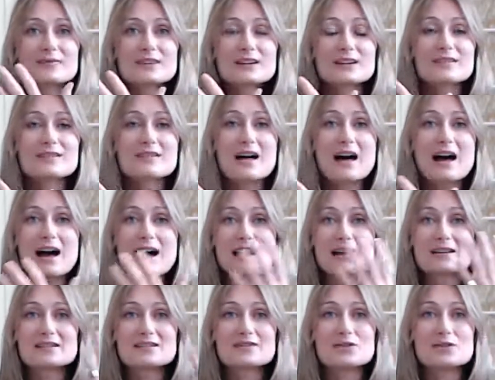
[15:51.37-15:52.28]

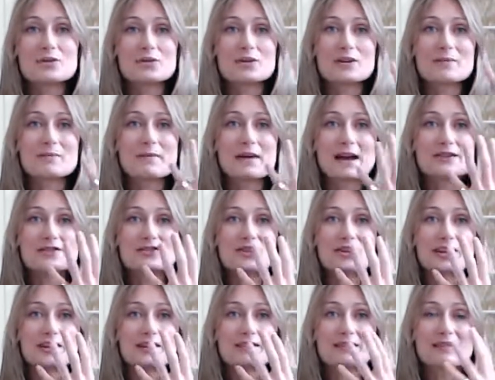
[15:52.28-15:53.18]
glass, you could
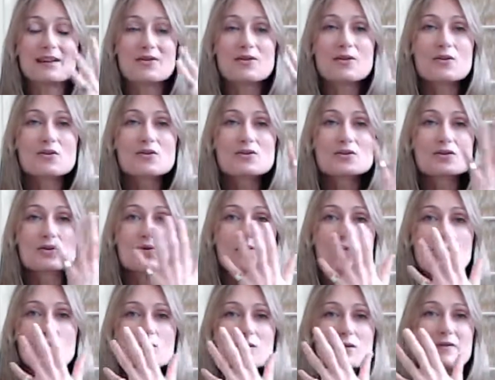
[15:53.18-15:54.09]
imagine. And those are
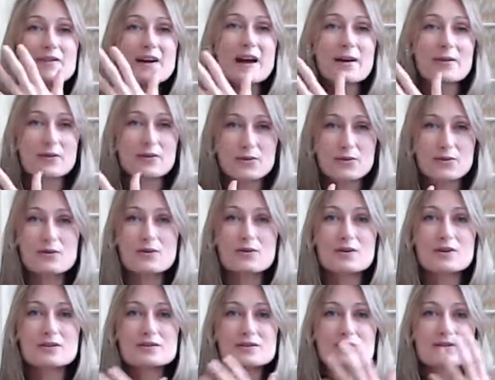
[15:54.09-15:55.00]
all of our
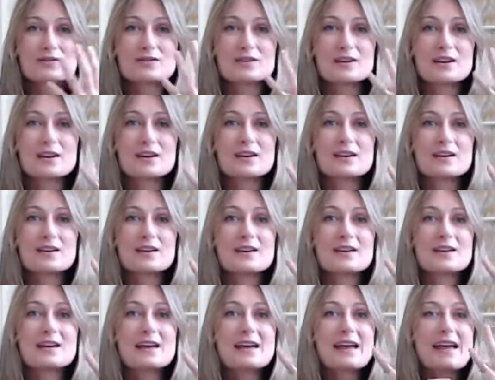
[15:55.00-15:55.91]
thoughts.
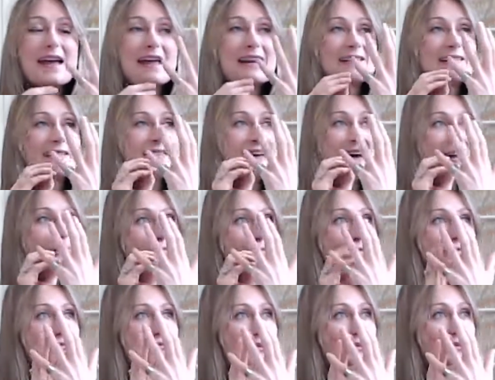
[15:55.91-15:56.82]
And that
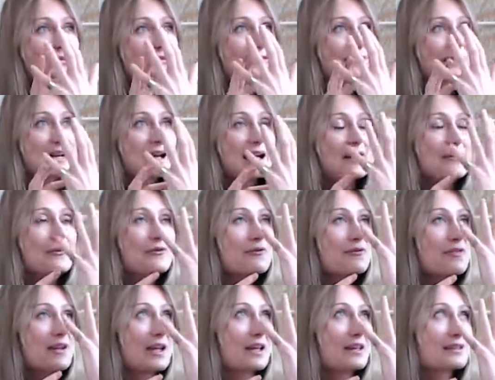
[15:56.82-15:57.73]
filter
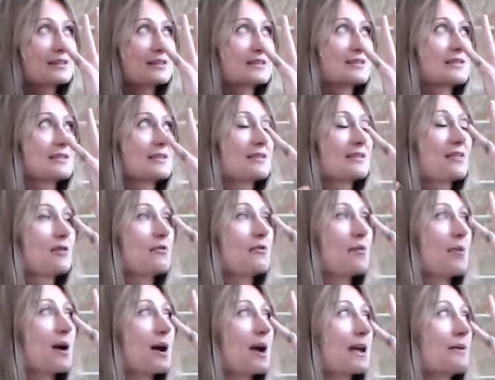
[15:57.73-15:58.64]
affects the
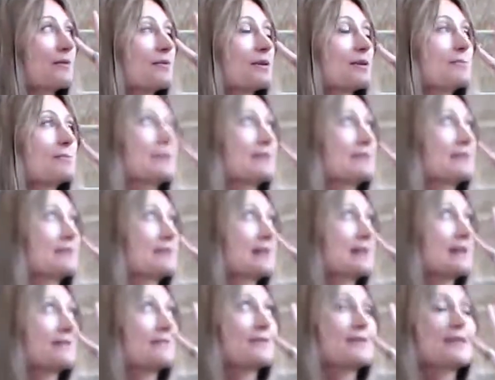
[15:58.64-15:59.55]
way we
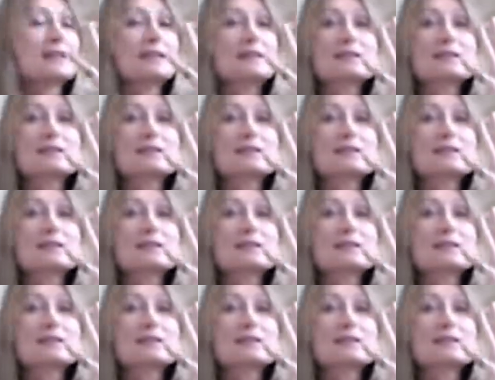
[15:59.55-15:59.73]
perceive the